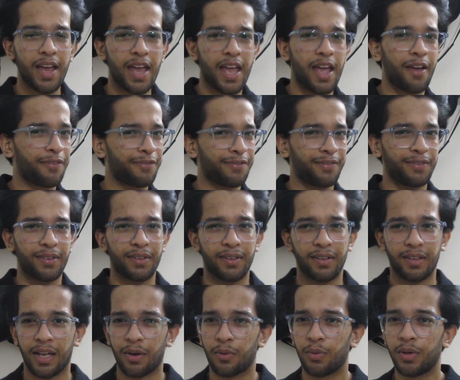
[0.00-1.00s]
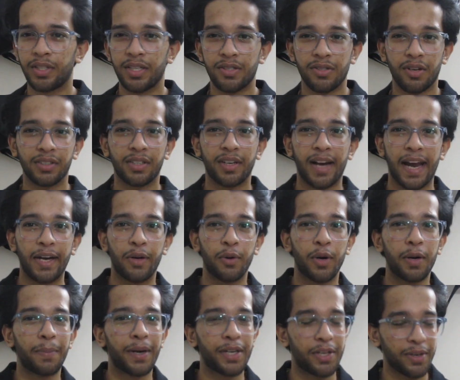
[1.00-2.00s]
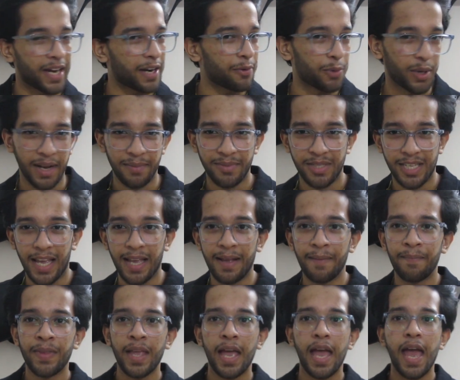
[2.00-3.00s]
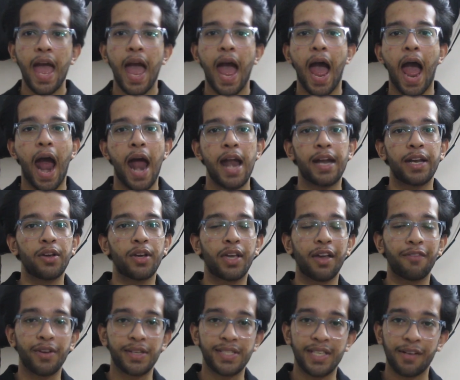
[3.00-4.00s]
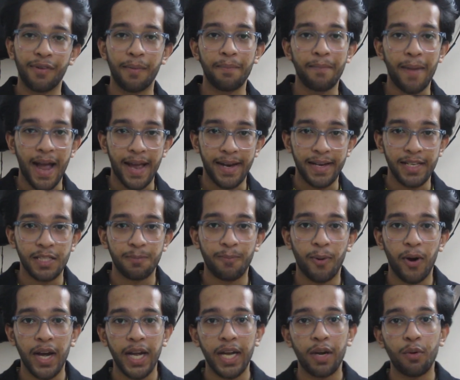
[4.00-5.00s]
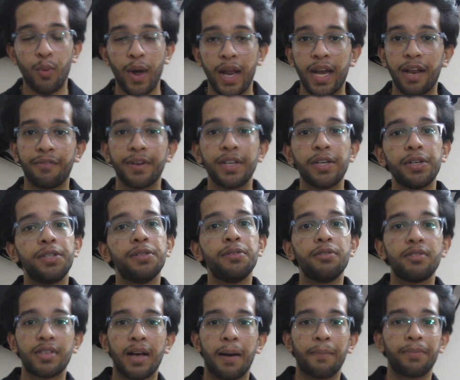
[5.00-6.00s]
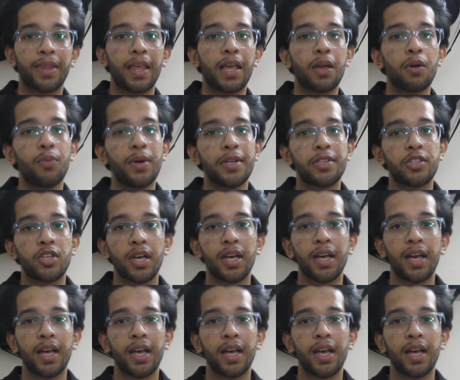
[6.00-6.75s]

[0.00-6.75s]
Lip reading: If like worthy is not the right word, but you get what I'm saying. And you give yourself a -point whenever you do something which